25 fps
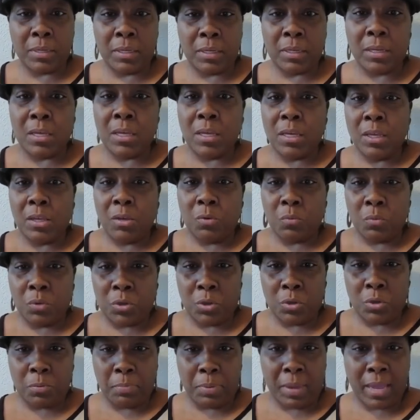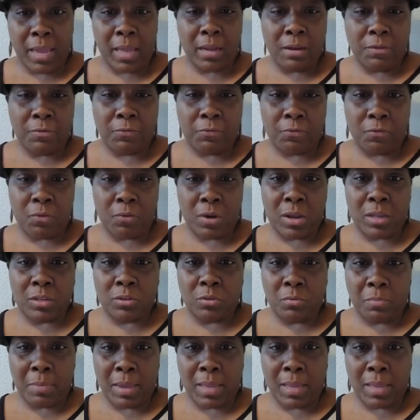But when you're paying up front,